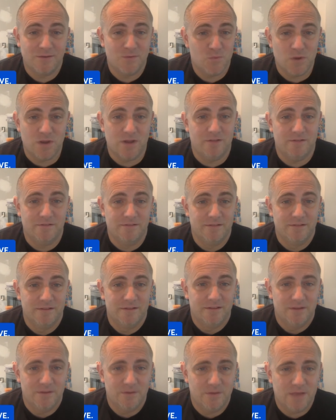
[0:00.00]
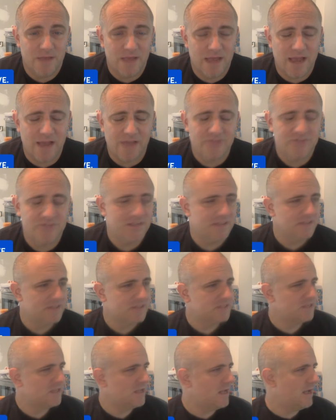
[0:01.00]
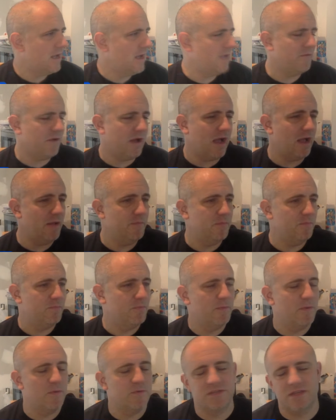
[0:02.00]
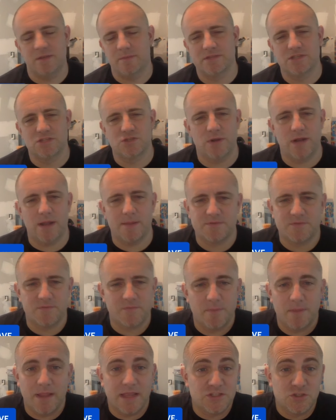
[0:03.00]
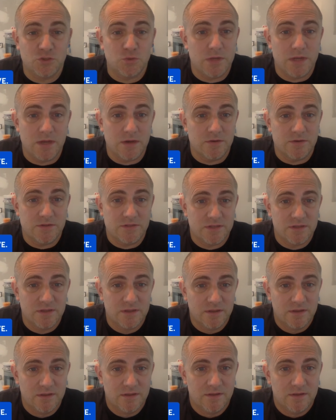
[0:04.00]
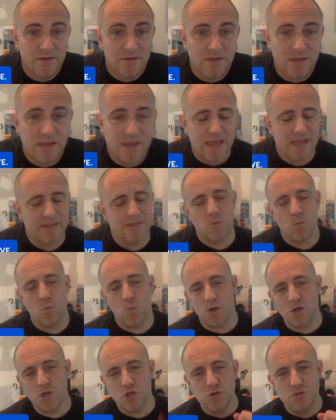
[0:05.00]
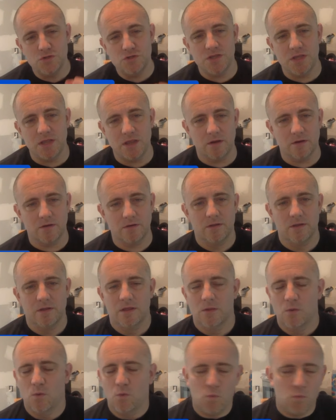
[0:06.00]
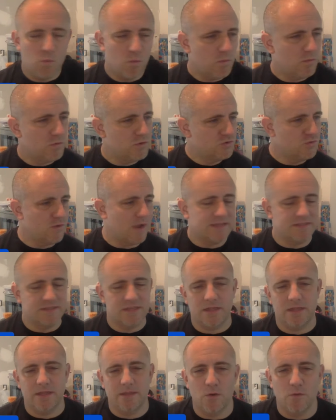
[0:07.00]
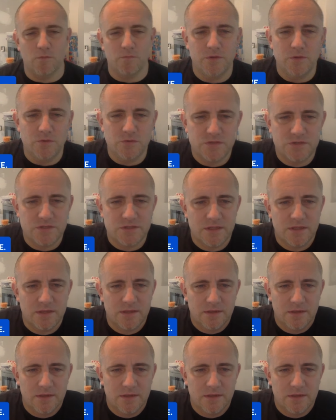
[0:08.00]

well. Okay, I've said this. I've been proposing him as a trade option for the last 2 years. Okay, he had the one good year. Drastically overused